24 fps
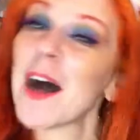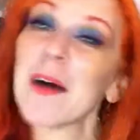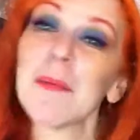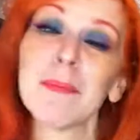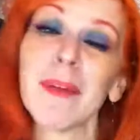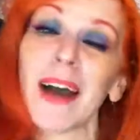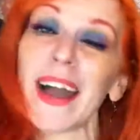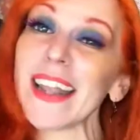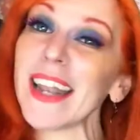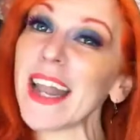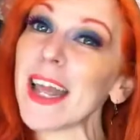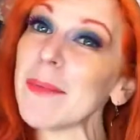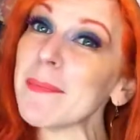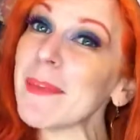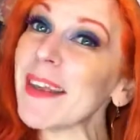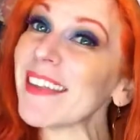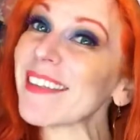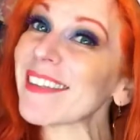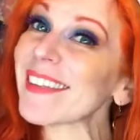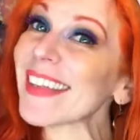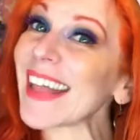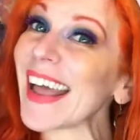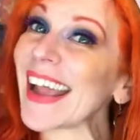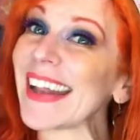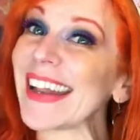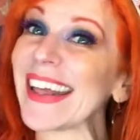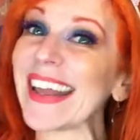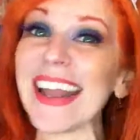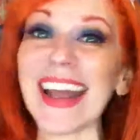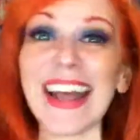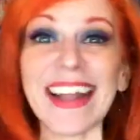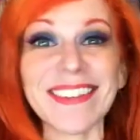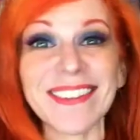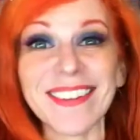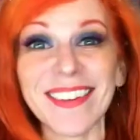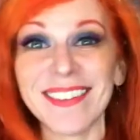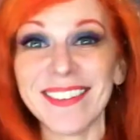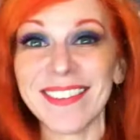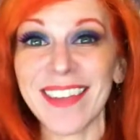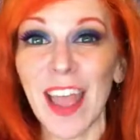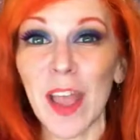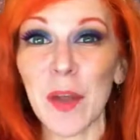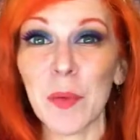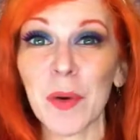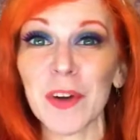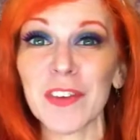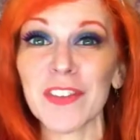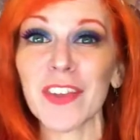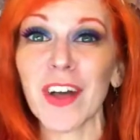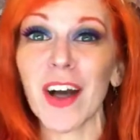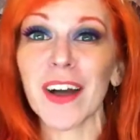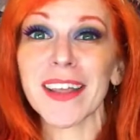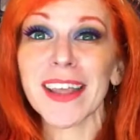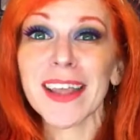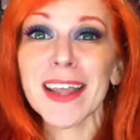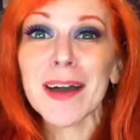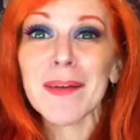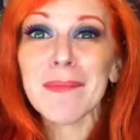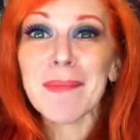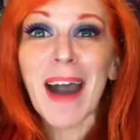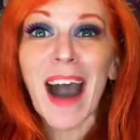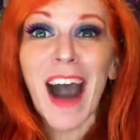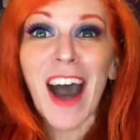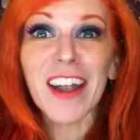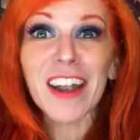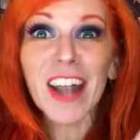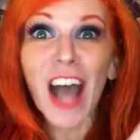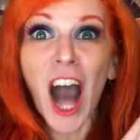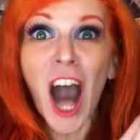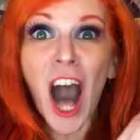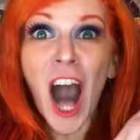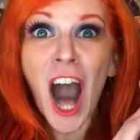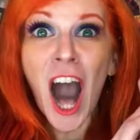My name is Lainey, and today we're talking about